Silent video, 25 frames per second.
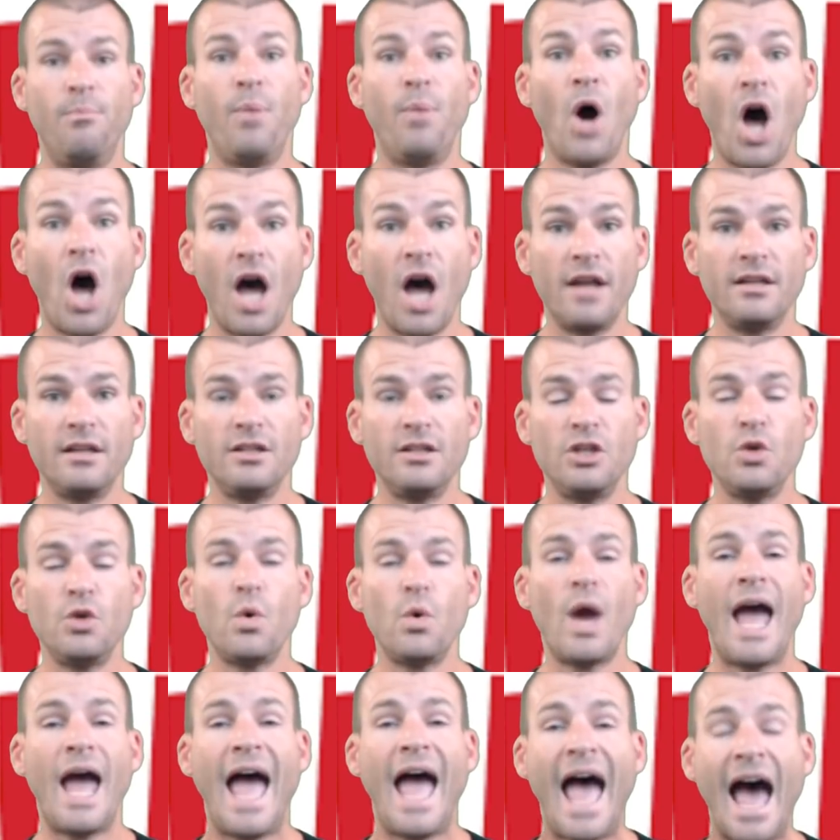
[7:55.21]
But
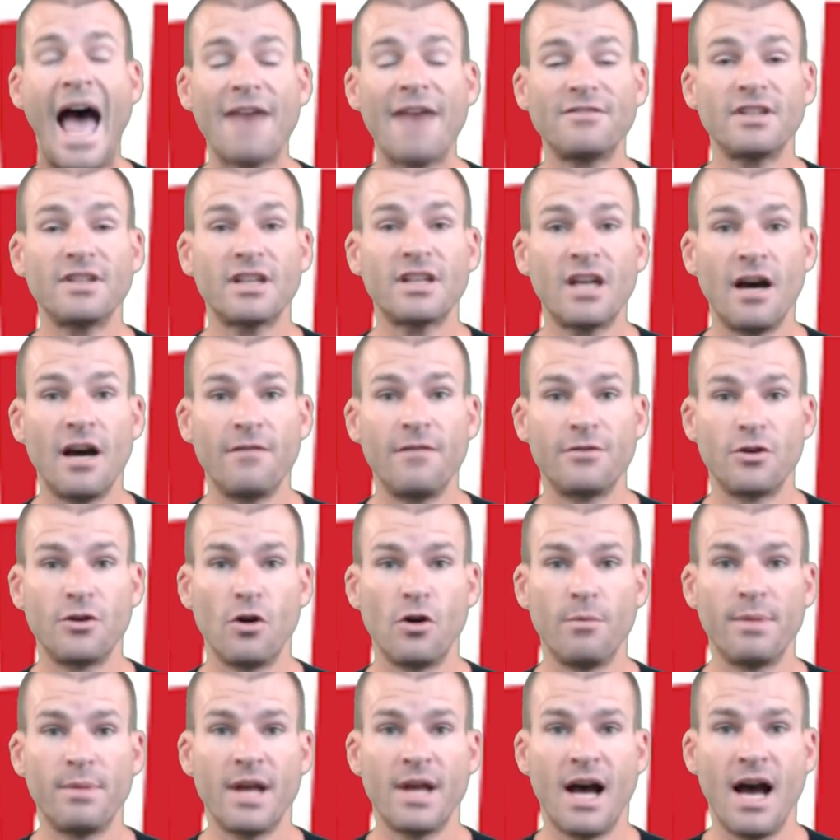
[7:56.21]
you have to cover
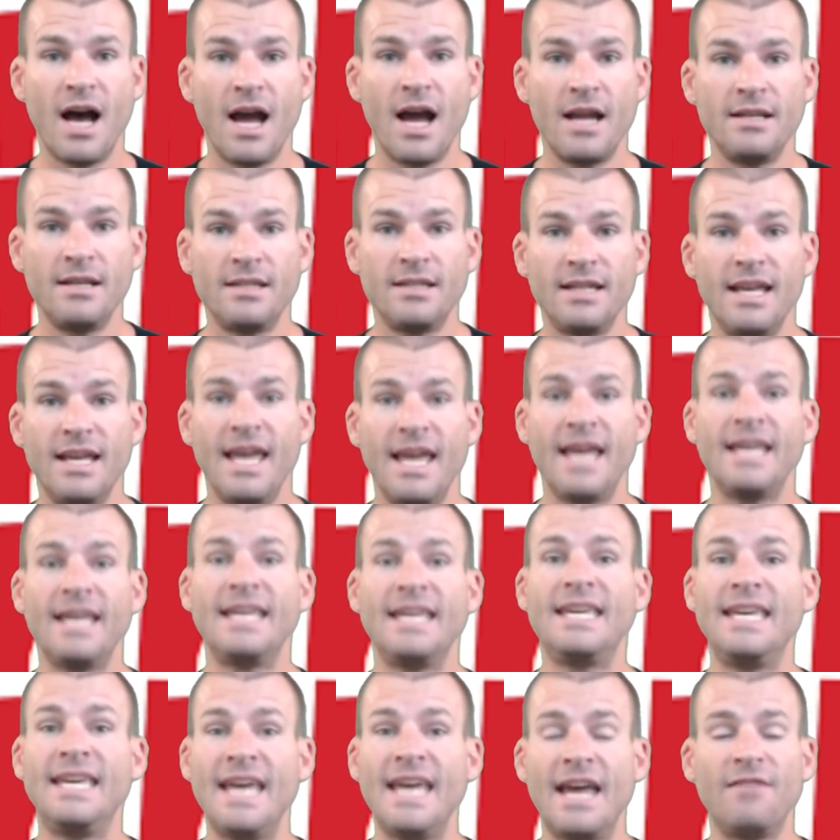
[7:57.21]
your own behind
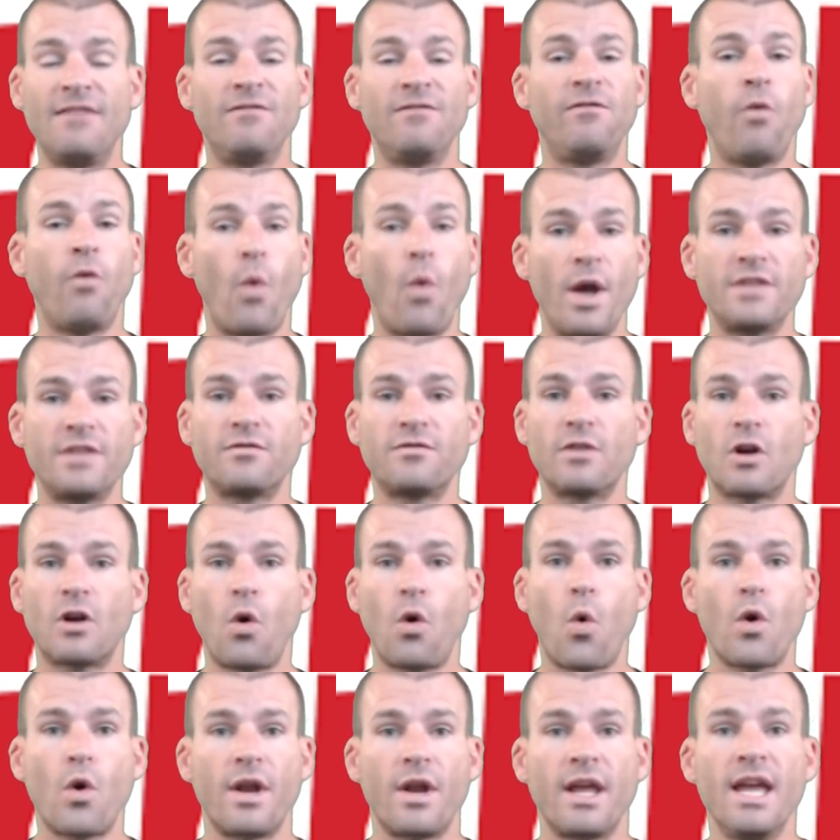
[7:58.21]
and get voice
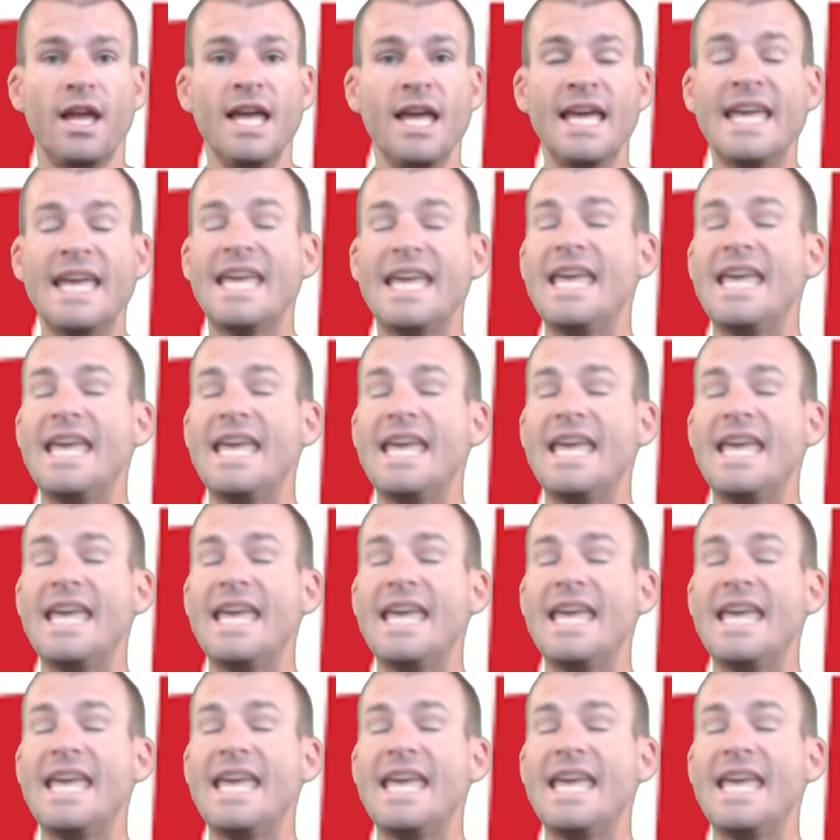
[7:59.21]
recording.